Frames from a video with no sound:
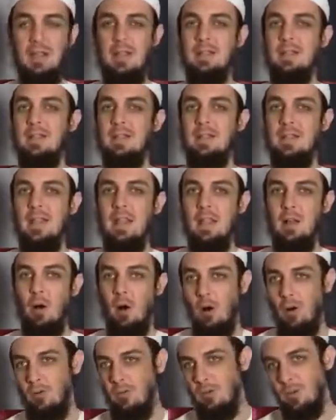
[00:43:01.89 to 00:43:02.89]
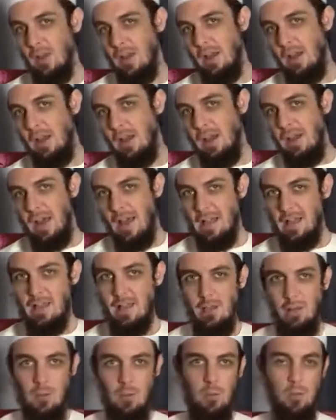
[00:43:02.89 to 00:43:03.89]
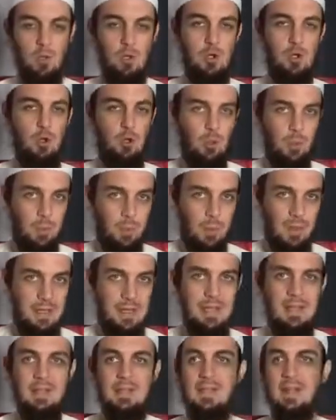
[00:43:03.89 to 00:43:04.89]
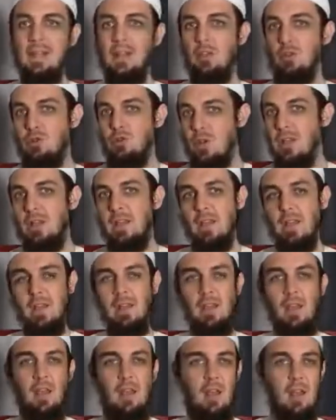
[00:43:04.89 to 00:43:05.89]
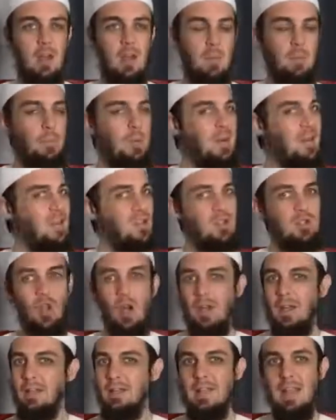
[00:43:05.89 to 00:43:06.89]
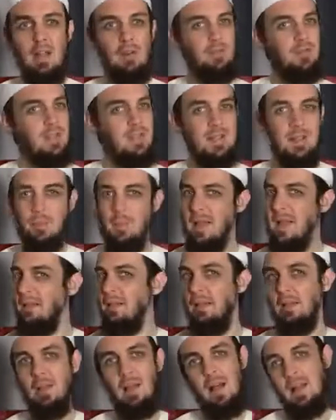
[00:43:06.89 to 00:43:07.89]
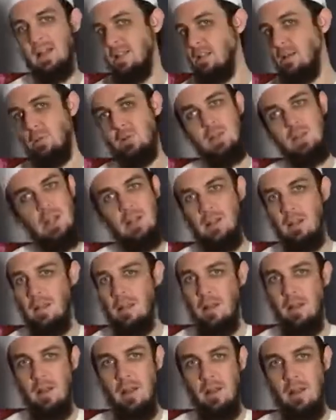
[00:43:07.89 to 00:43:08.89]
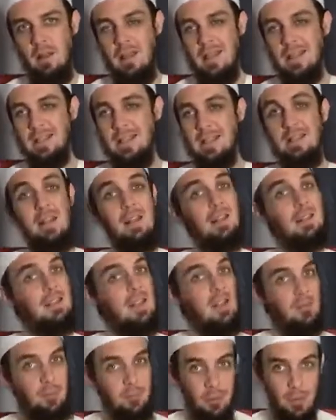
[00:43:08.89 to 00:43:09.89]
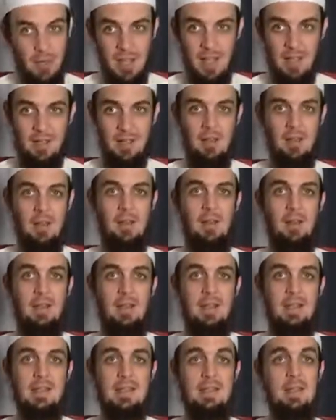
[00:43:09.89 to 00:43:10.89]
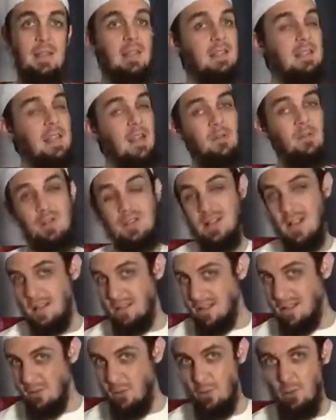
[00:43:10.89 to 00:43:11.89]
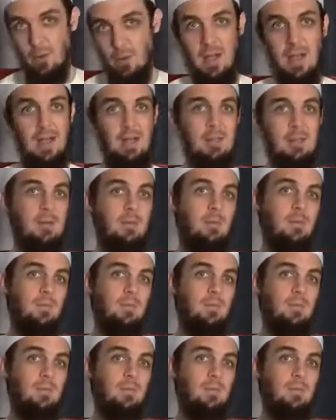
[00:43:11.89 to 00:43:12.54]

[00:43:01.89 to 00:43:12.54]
It's a day of akal wa shurb, eating and drinking. But it's not a day of disobeying Allah Azza wa Jal. It's still a day of praying. It's still a day of reciting the Quran.